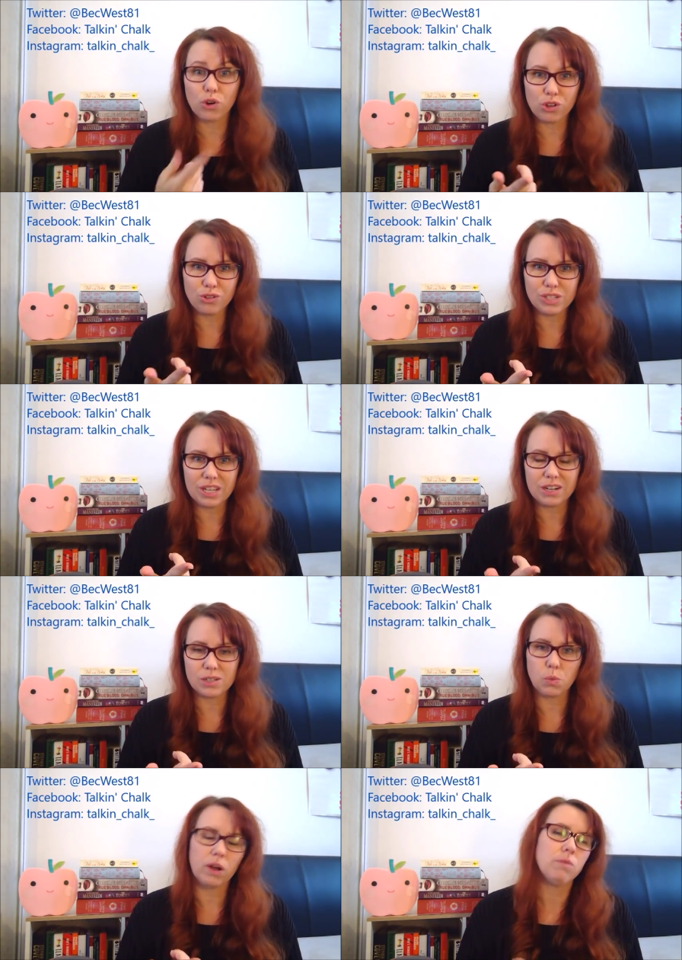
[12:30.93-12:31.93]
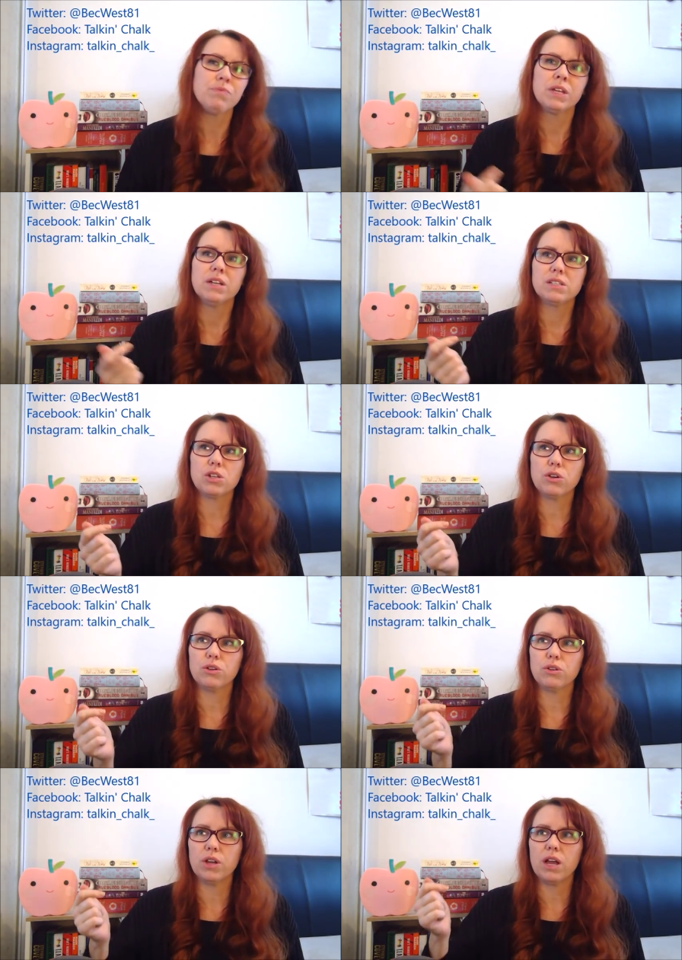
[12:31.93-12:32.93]
not using it as well.
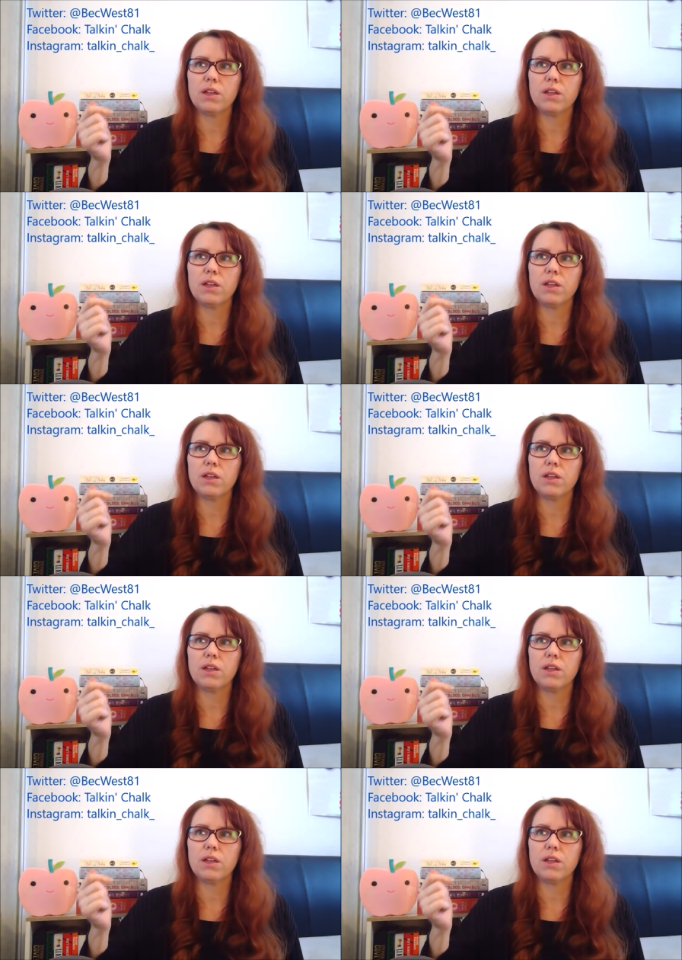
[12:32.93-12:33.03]
So